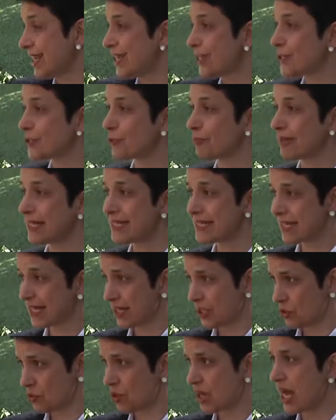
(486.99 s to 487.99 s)
So
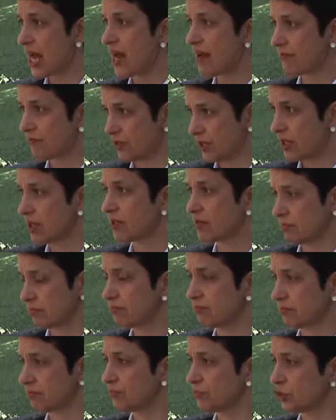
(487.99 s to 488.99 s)
basically you have the
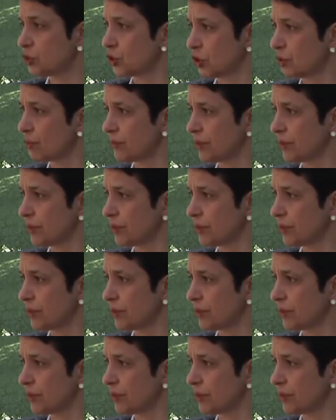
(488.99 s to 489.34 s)
you know,